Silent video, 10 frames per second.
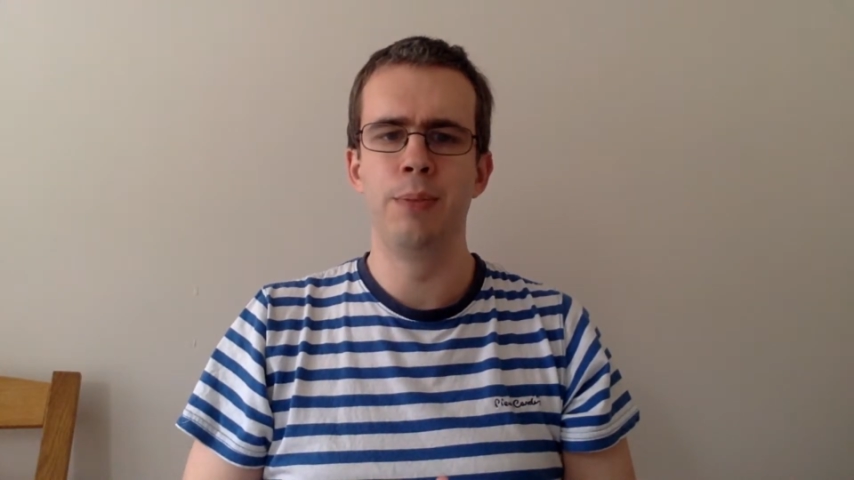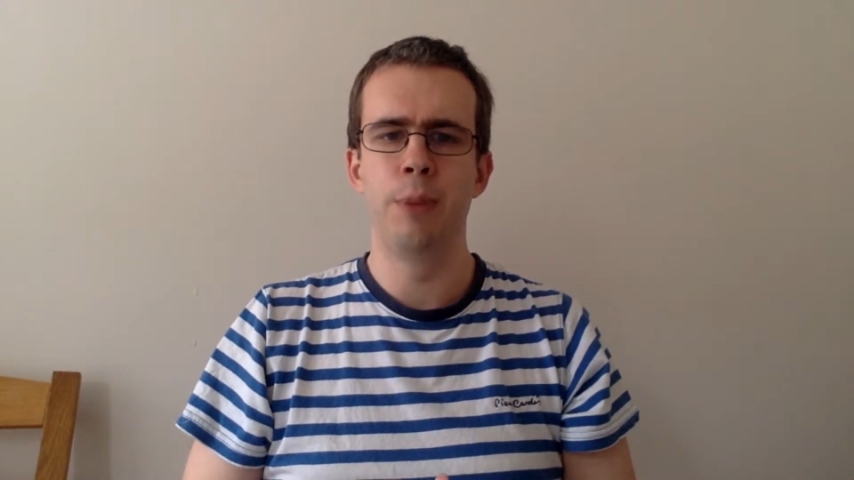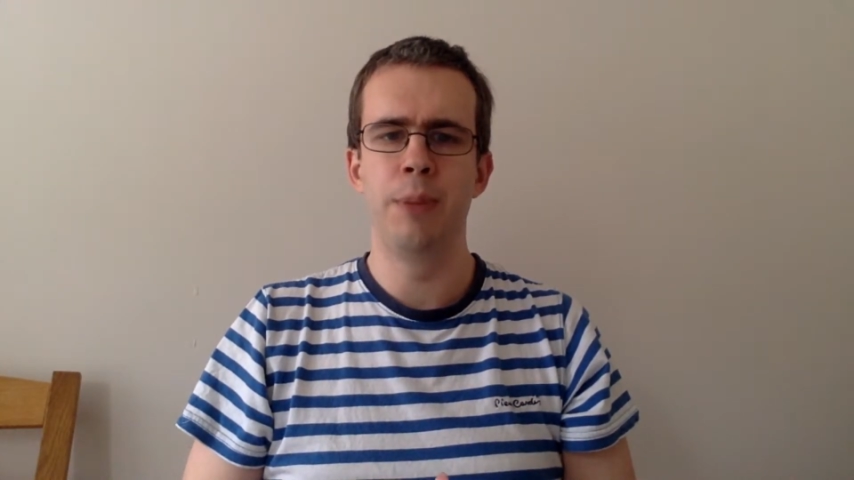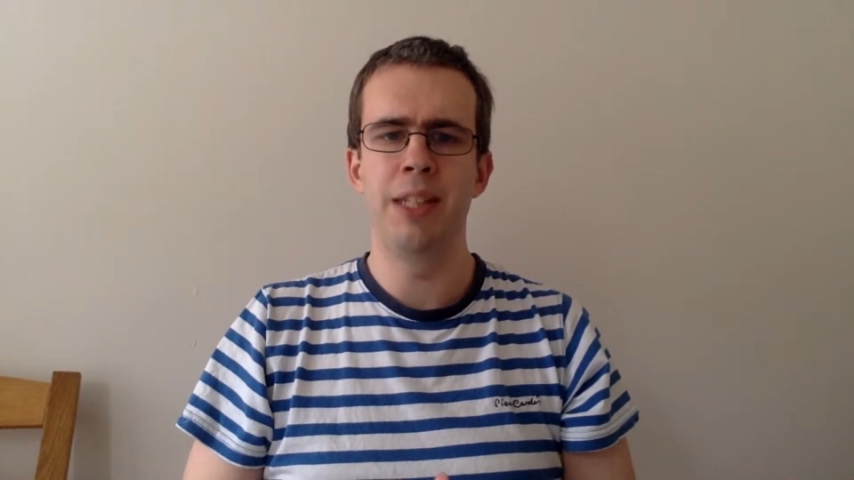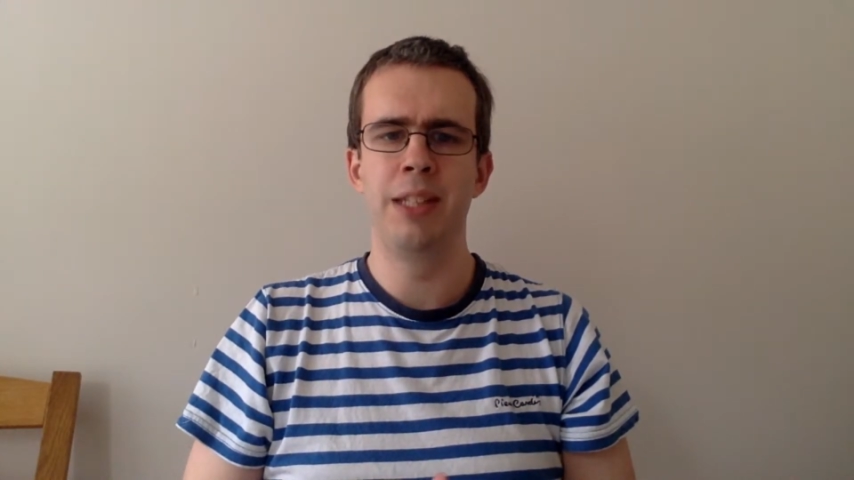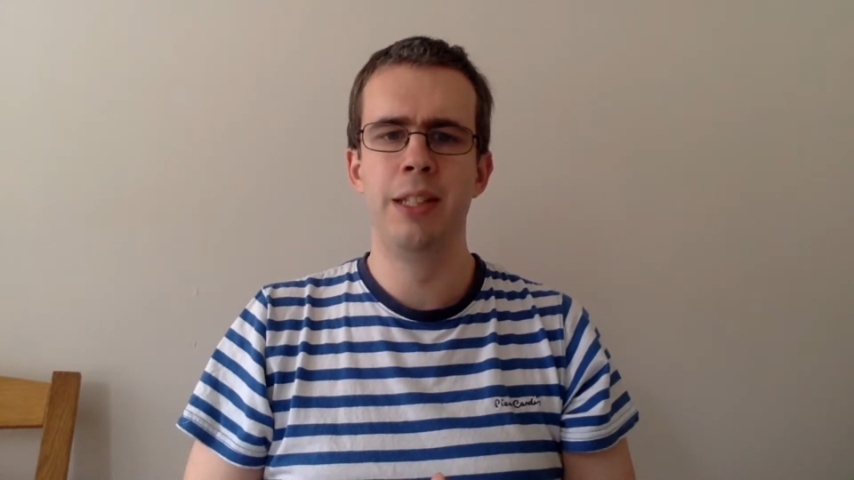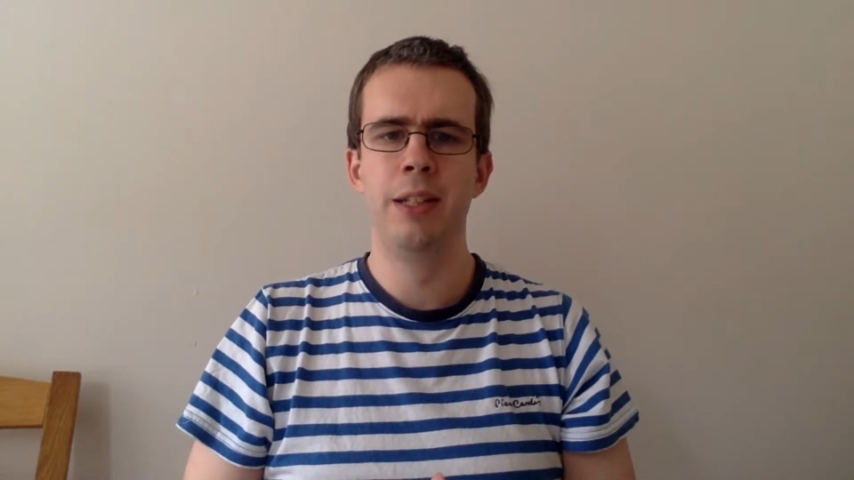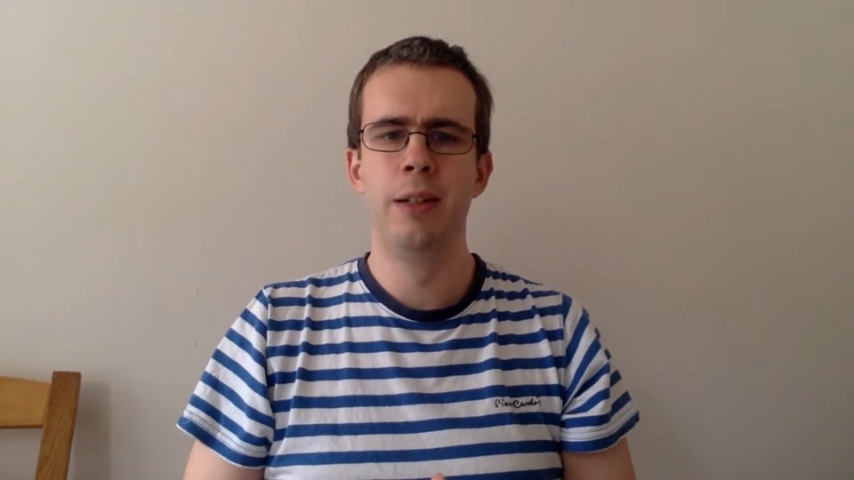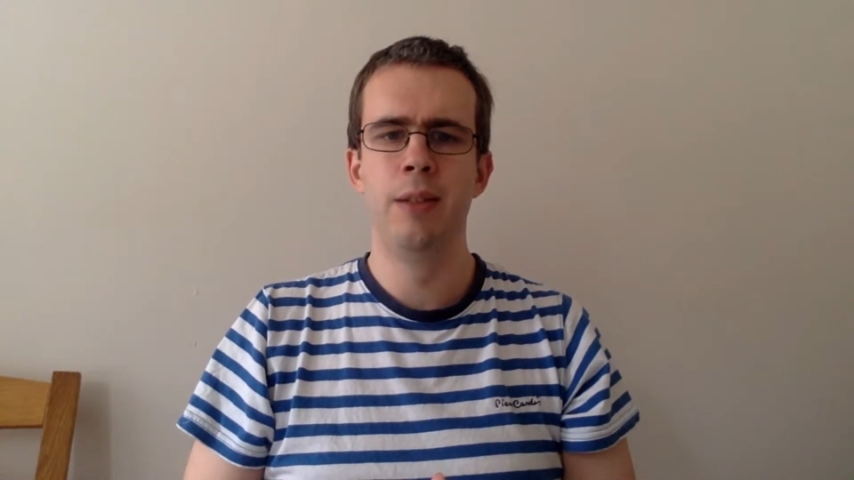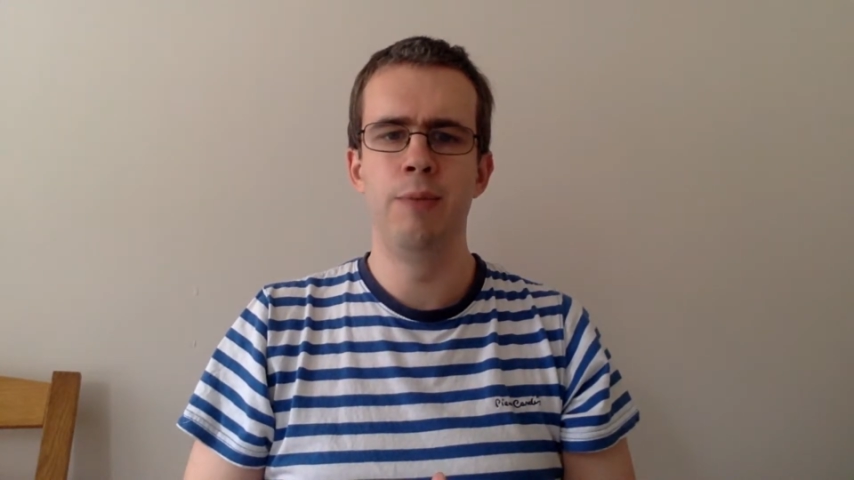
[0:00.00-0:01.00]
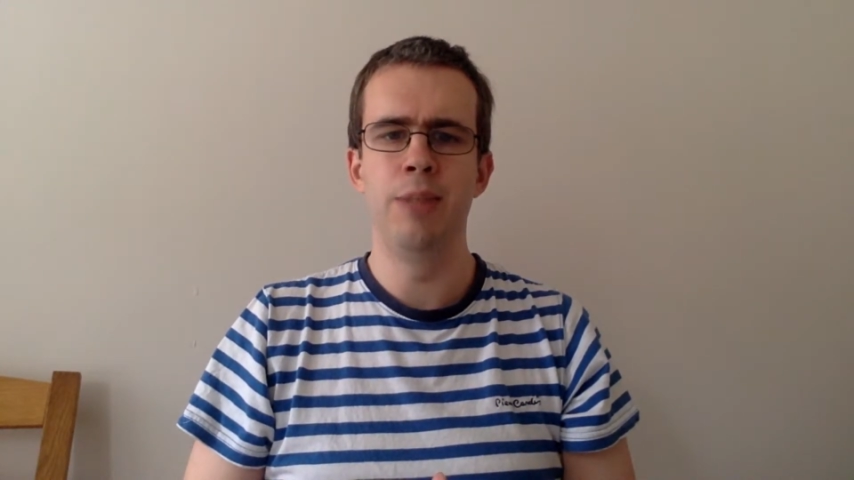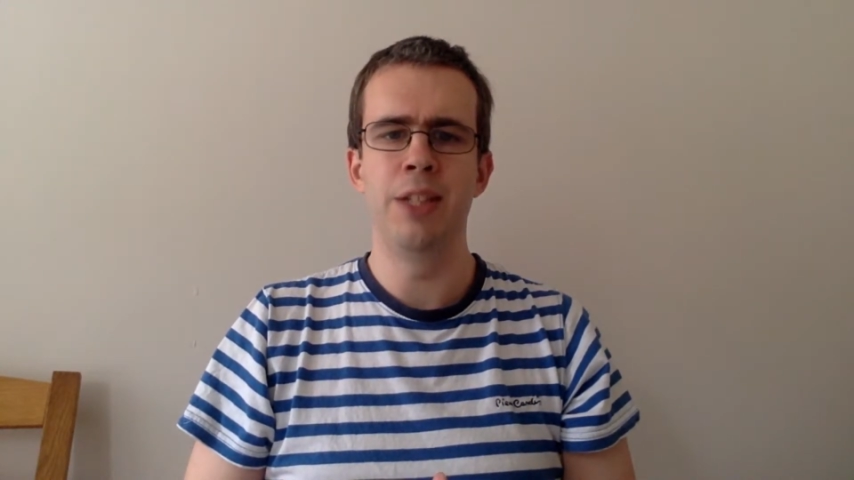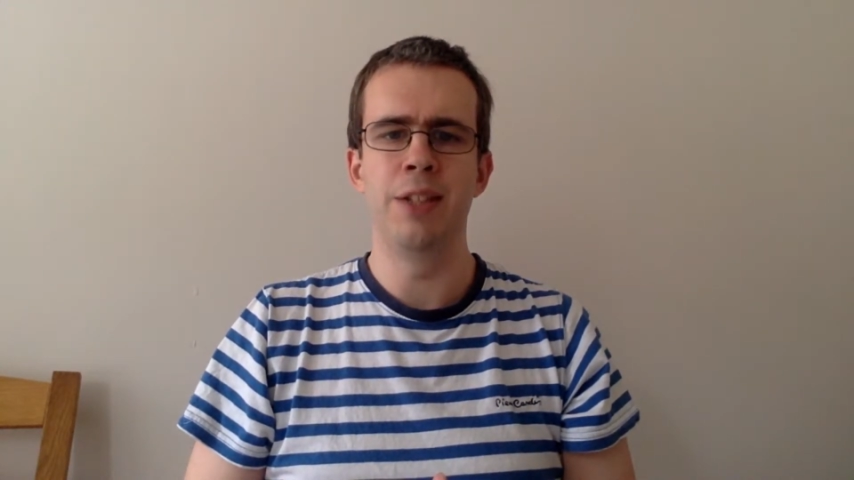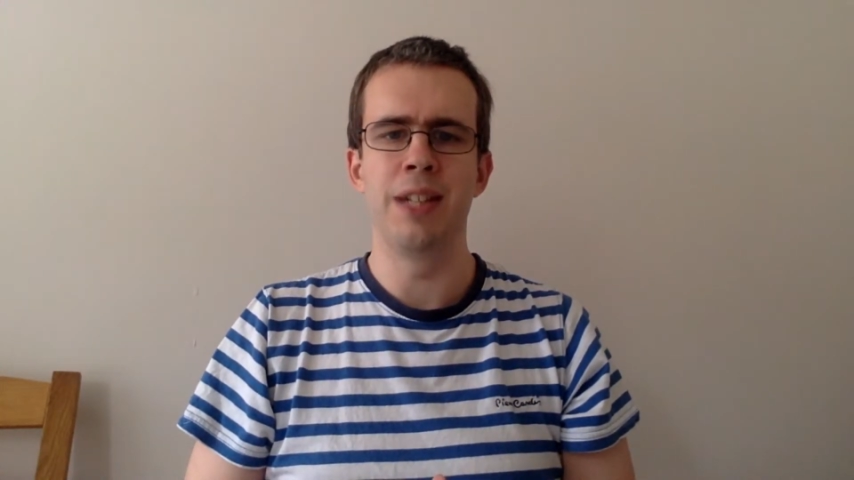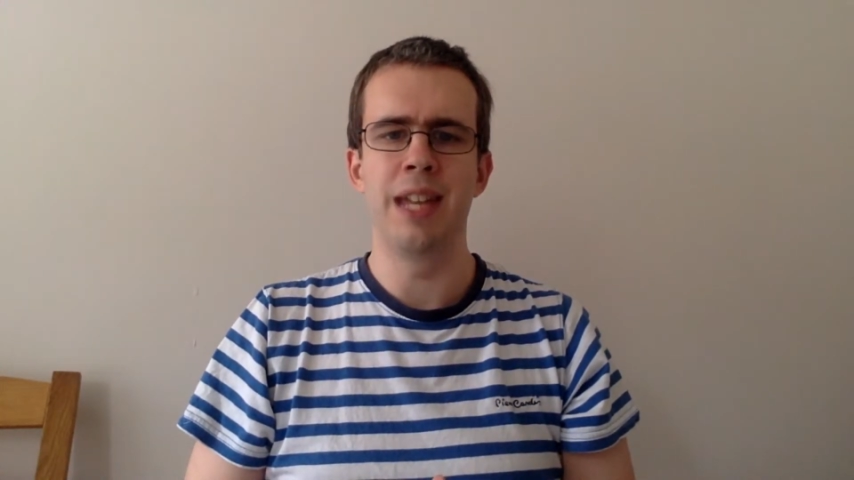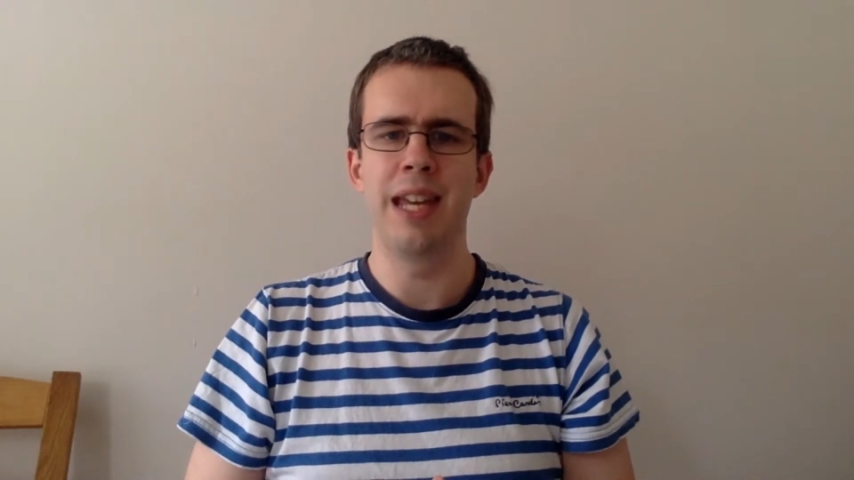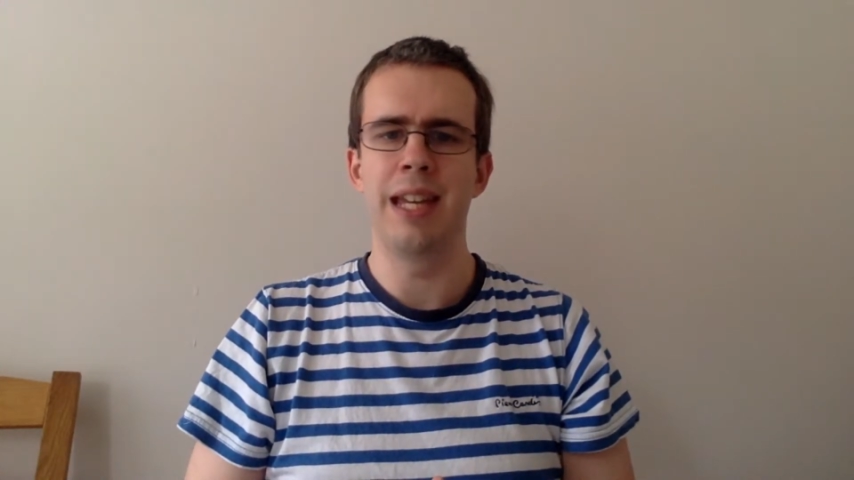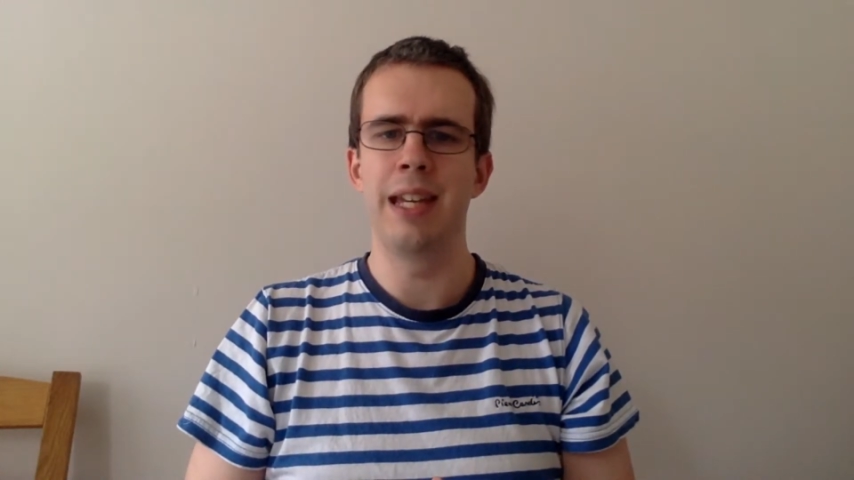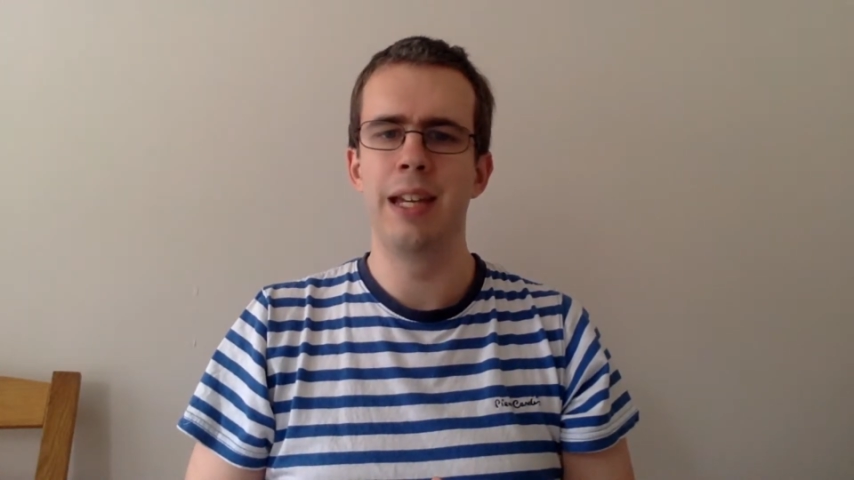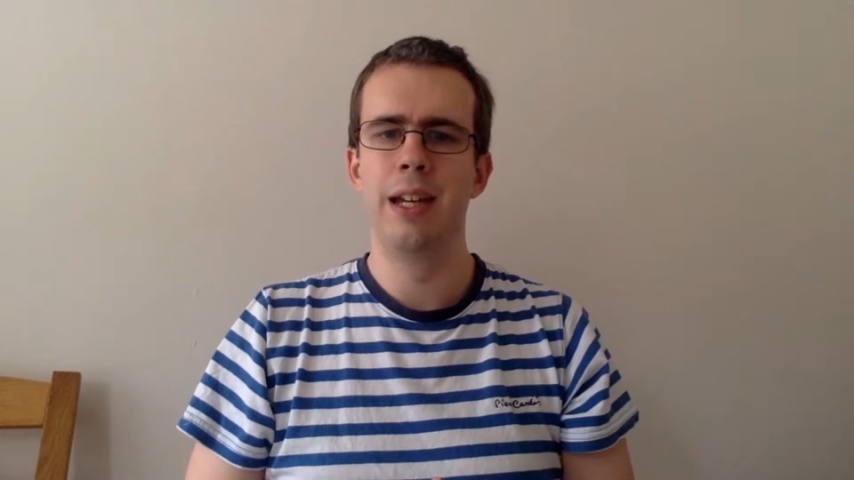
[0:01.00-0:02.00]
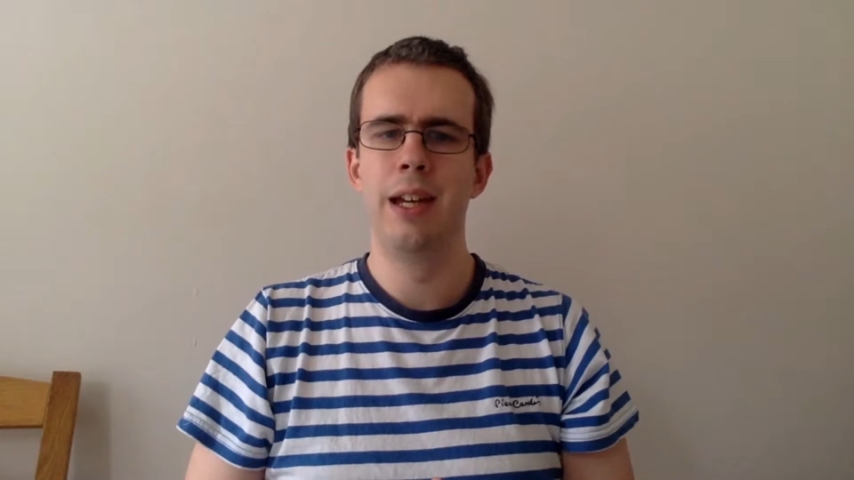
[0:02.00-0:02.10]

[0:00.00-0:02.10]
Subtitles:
promised risen king